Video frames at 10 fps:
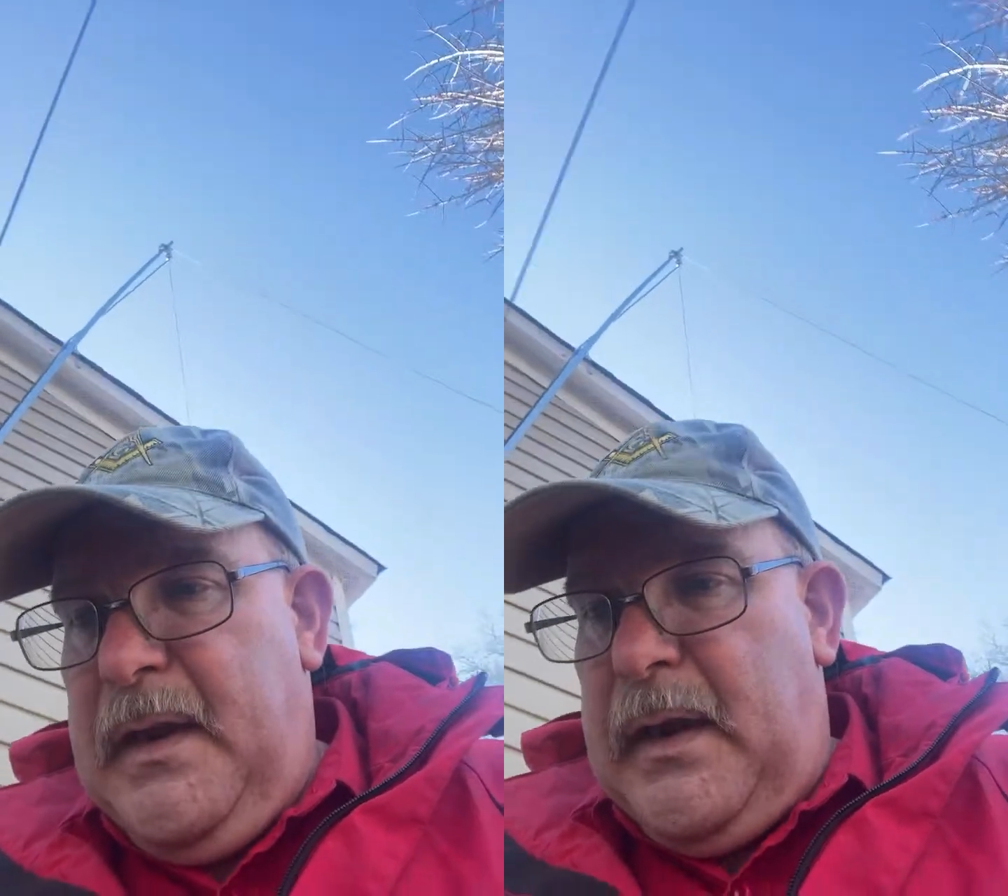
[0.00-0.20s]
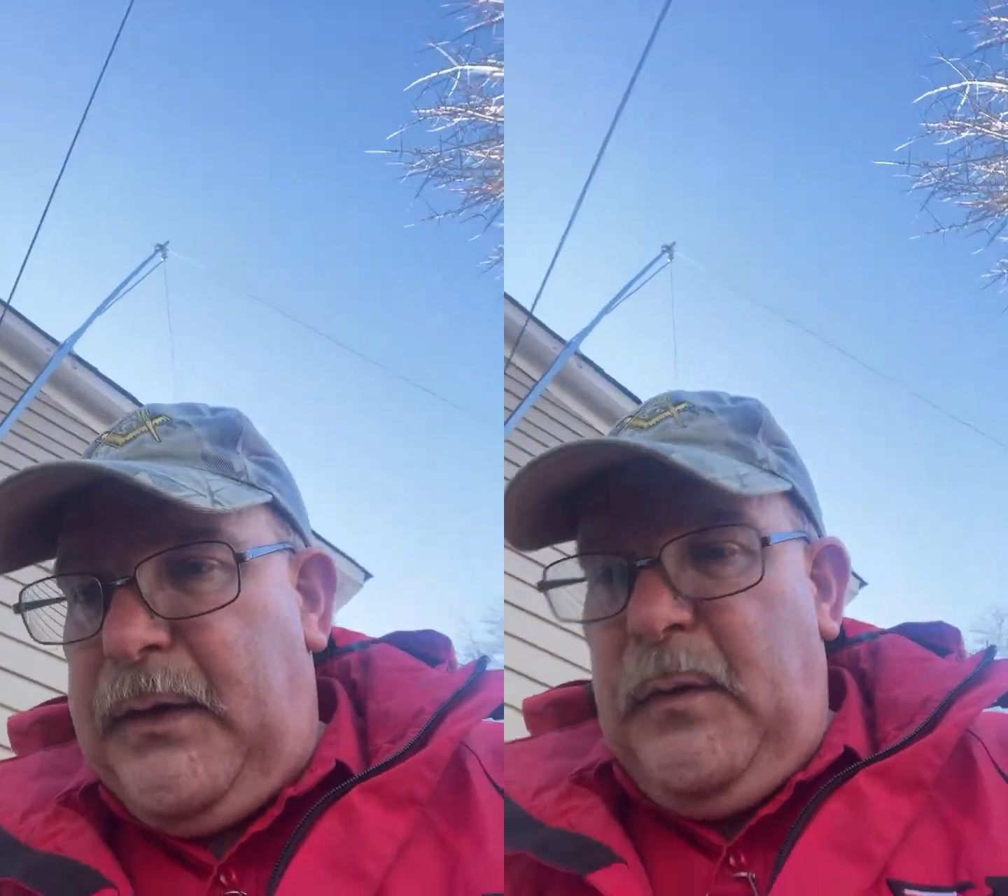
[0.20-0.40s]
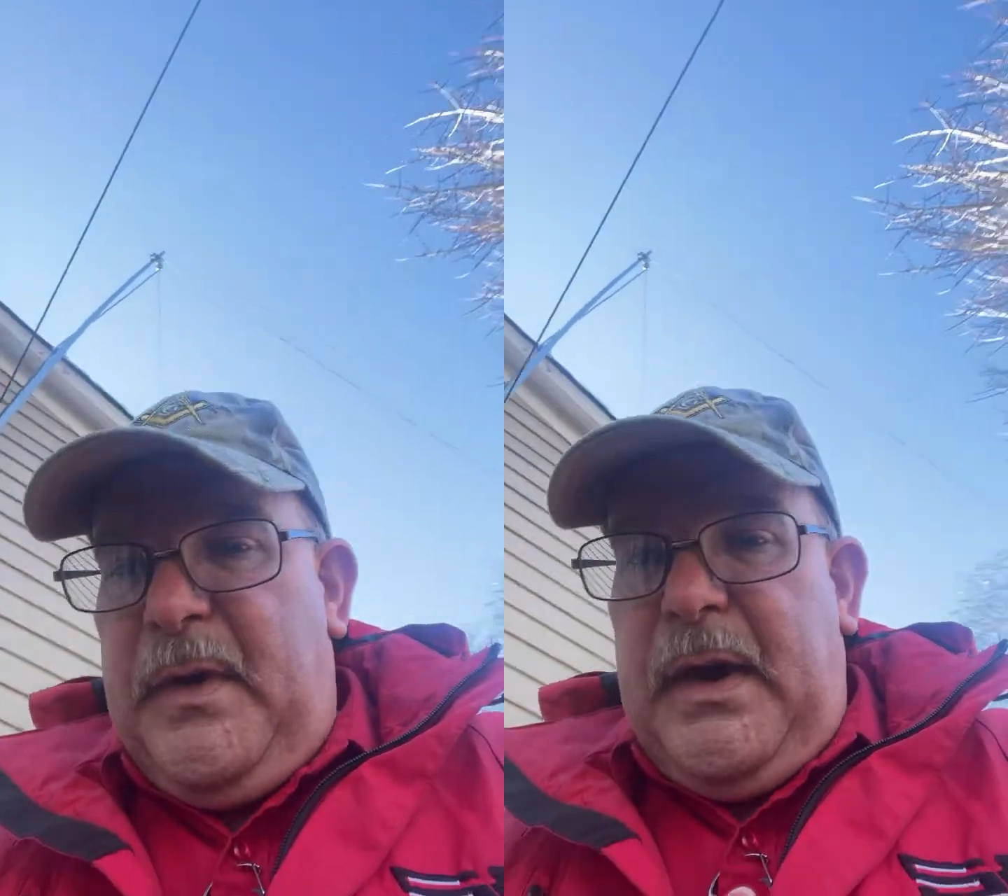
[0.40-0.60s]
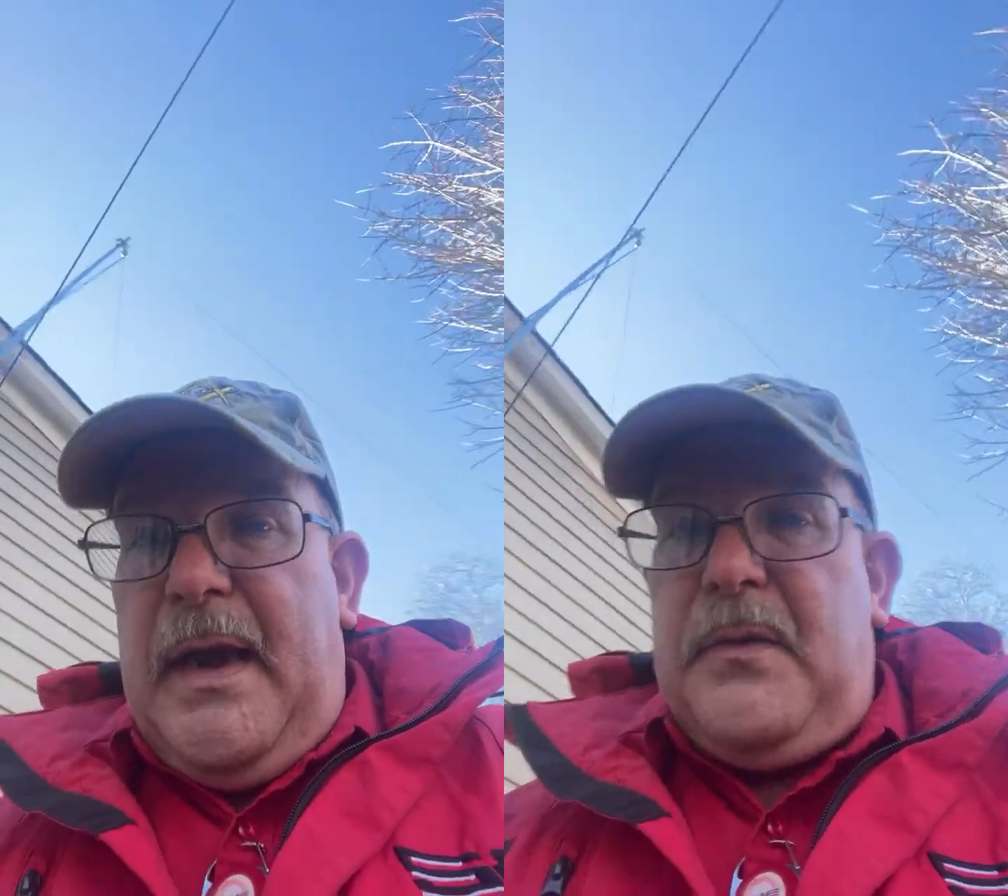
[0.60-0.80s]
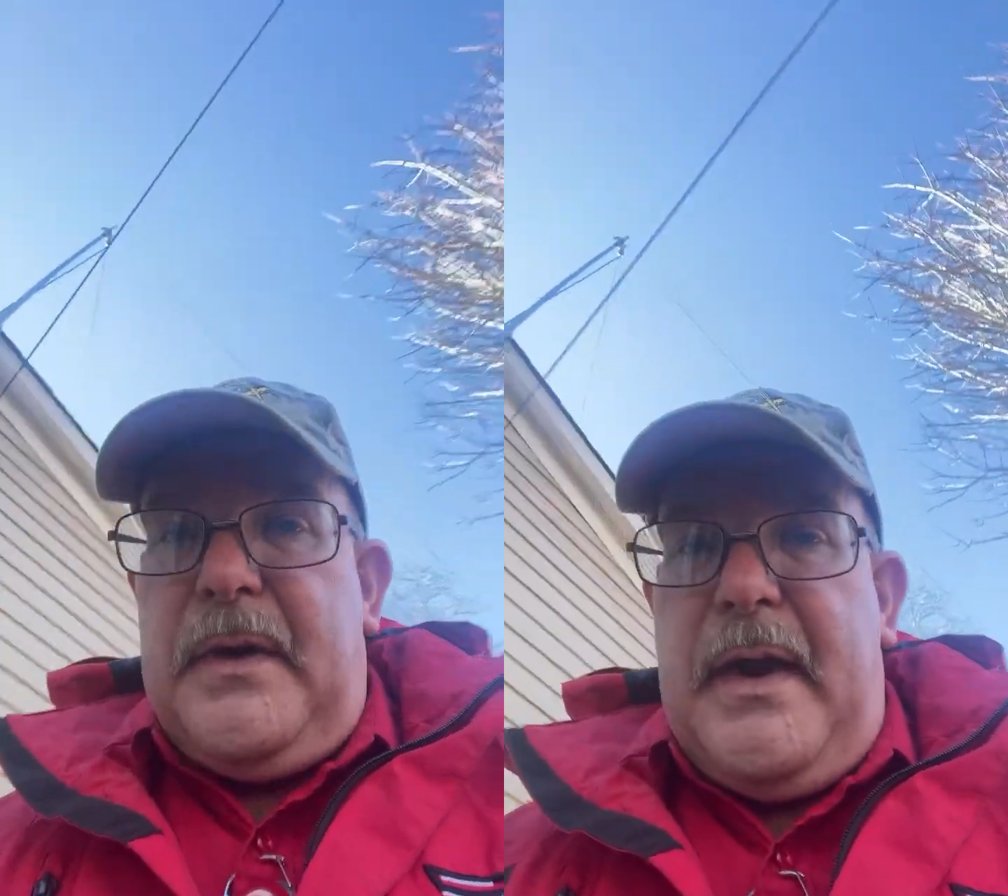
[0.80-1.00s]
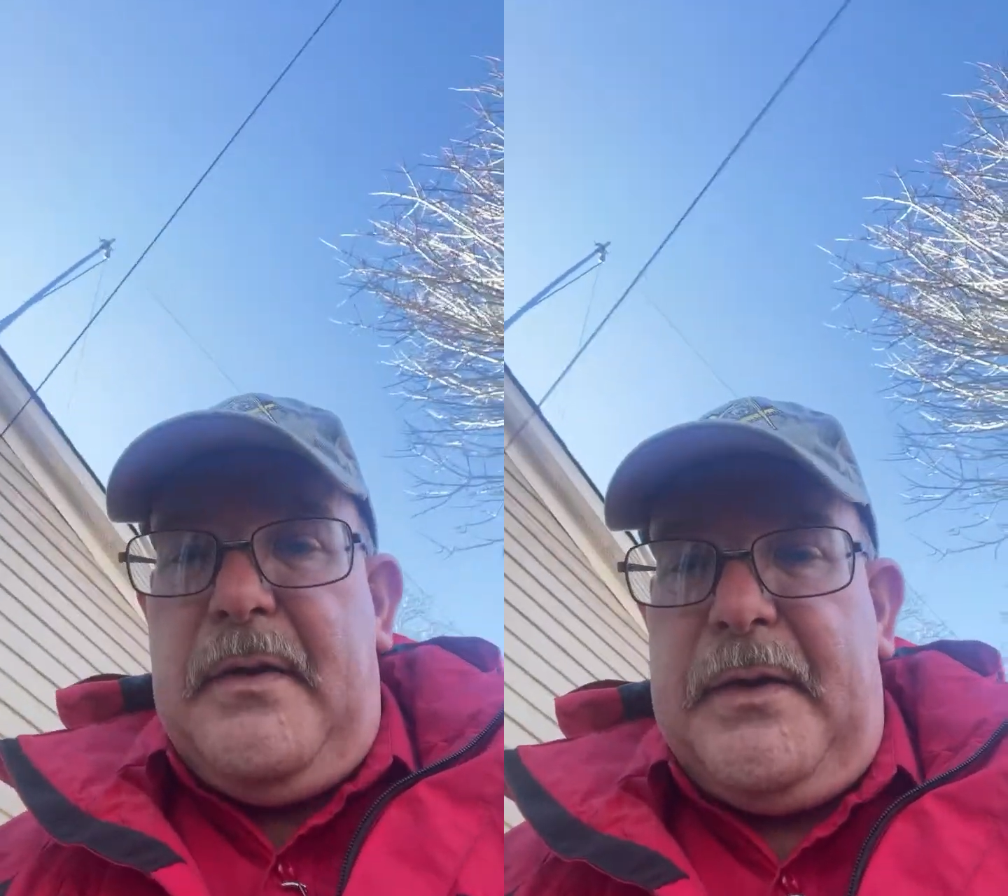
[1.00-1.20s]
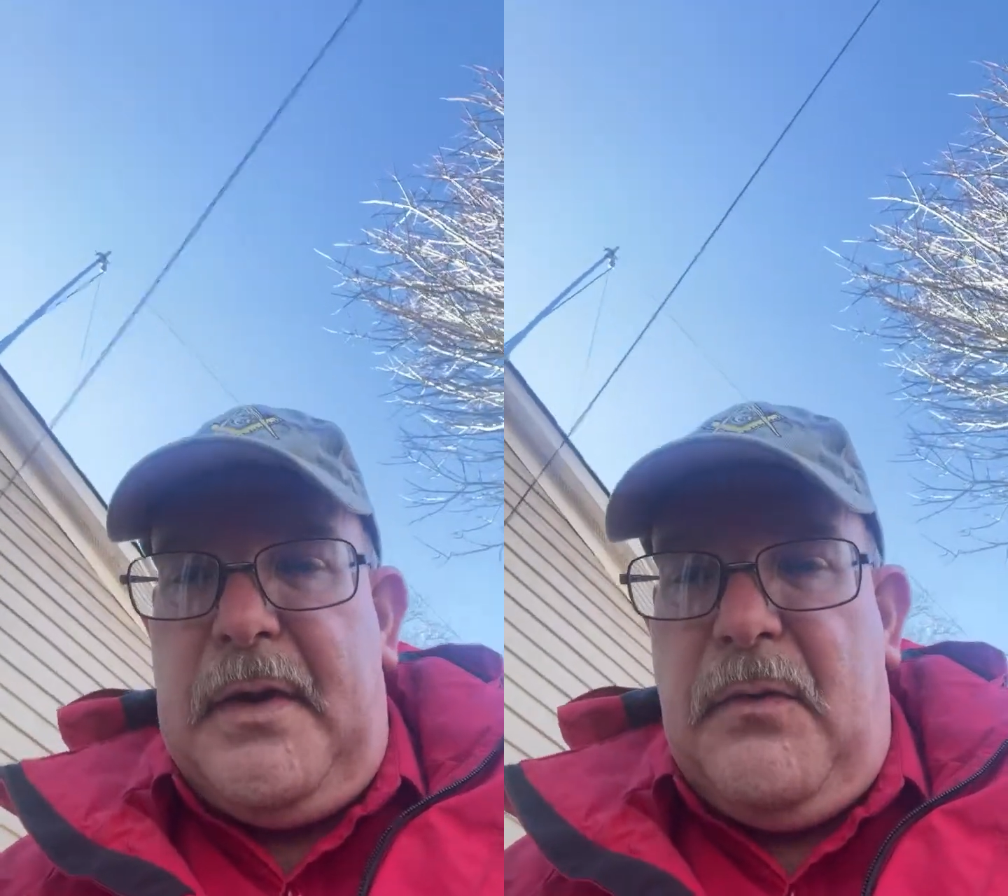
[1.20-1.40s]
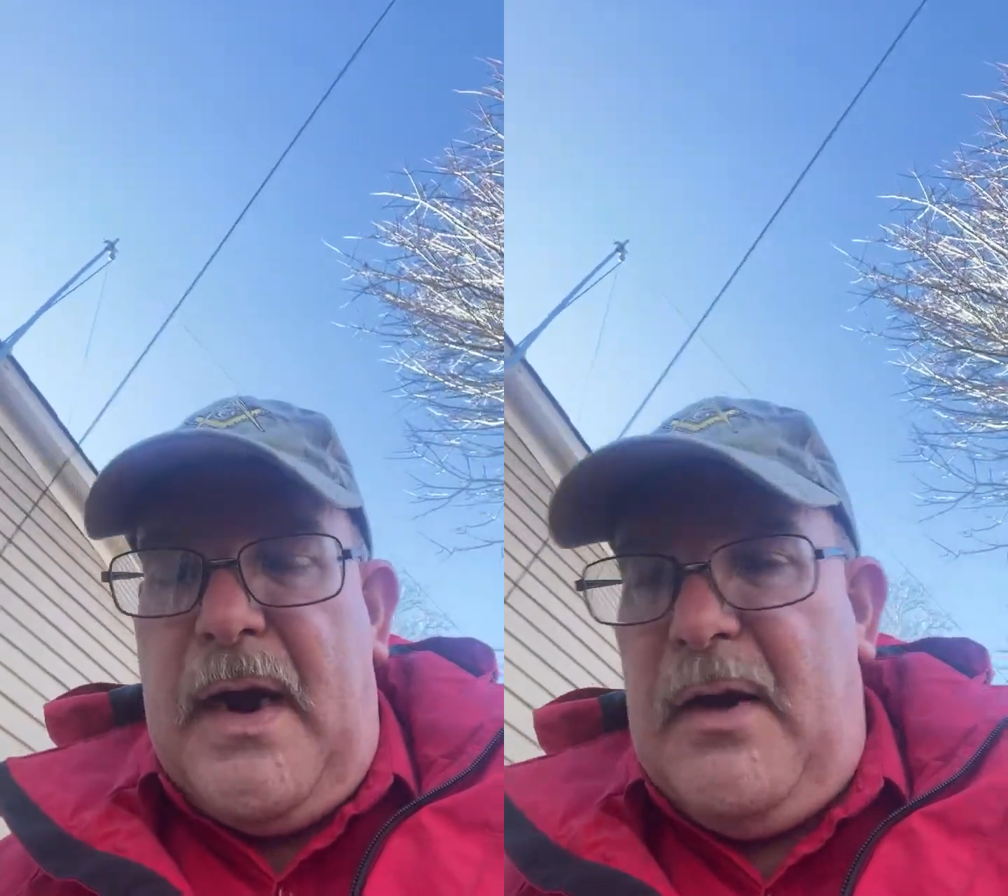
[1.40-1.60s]
I took my tower down here
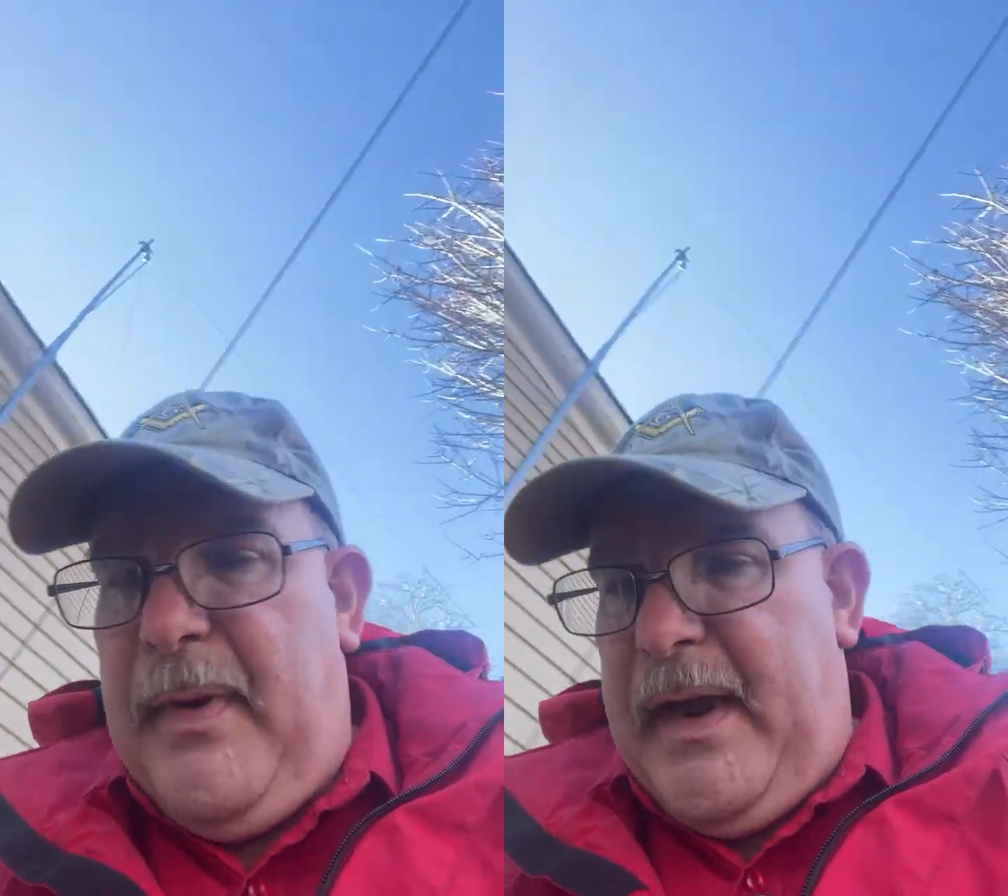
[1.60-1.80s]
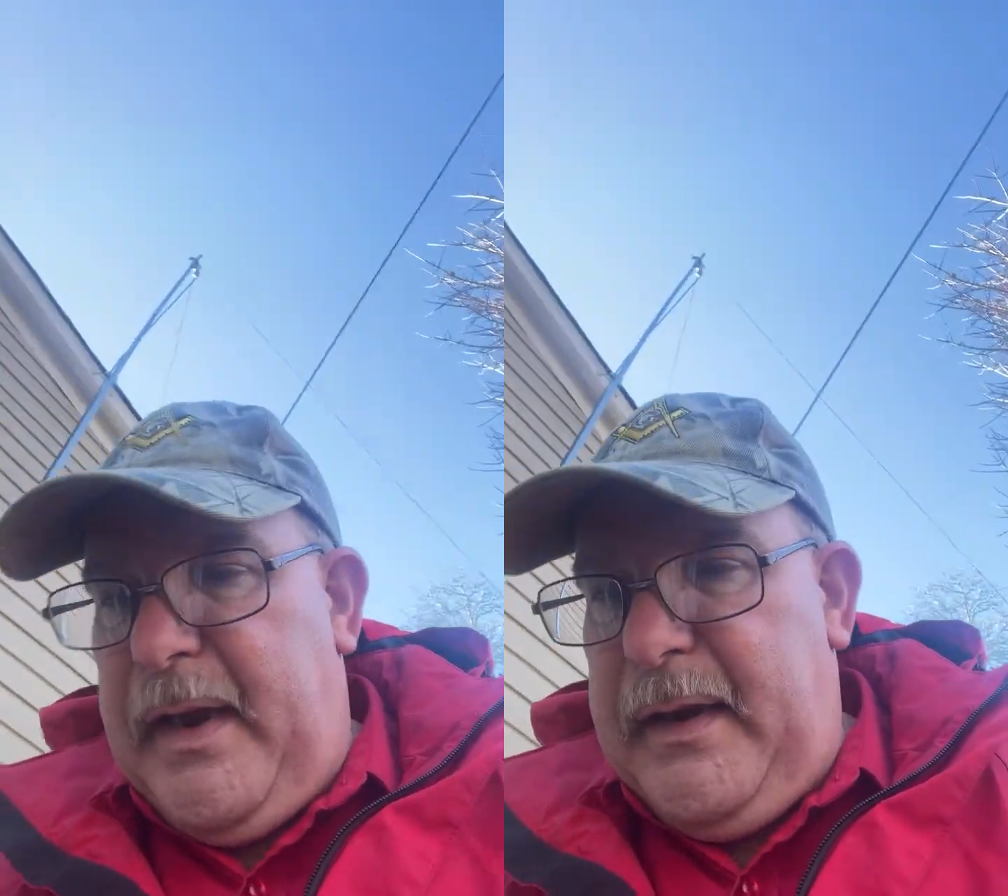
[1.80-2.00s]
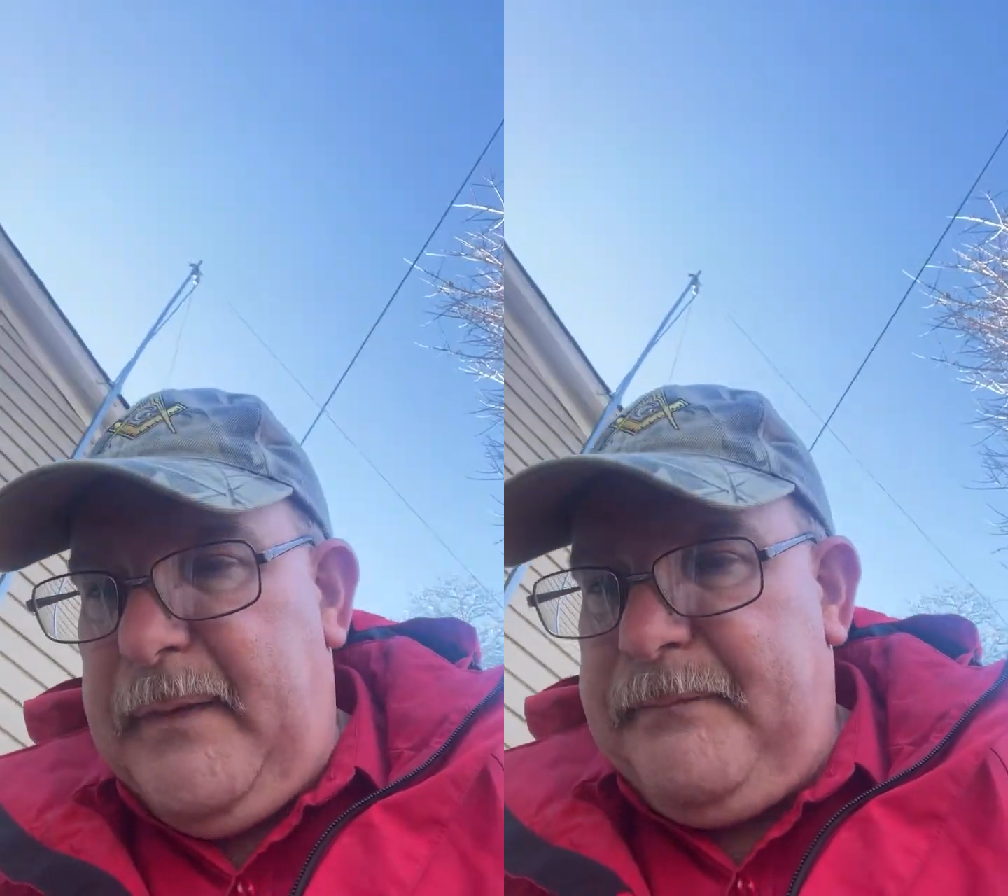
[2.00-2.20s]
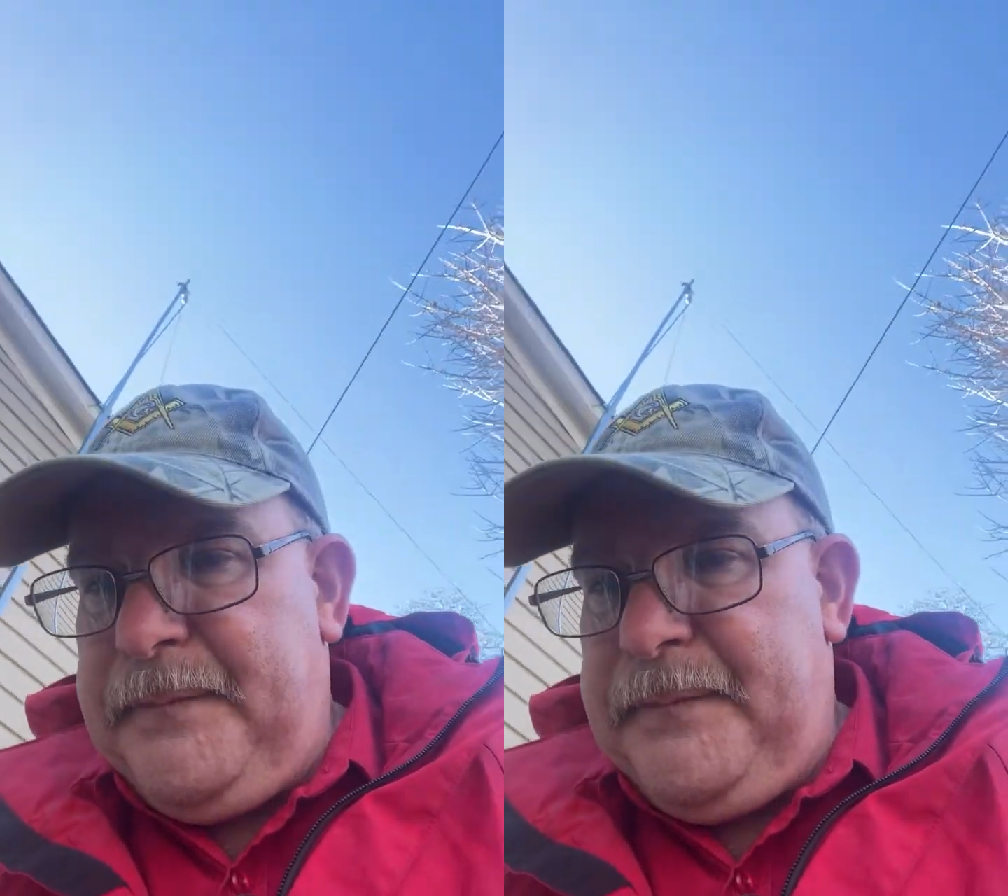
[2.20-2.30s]
a while back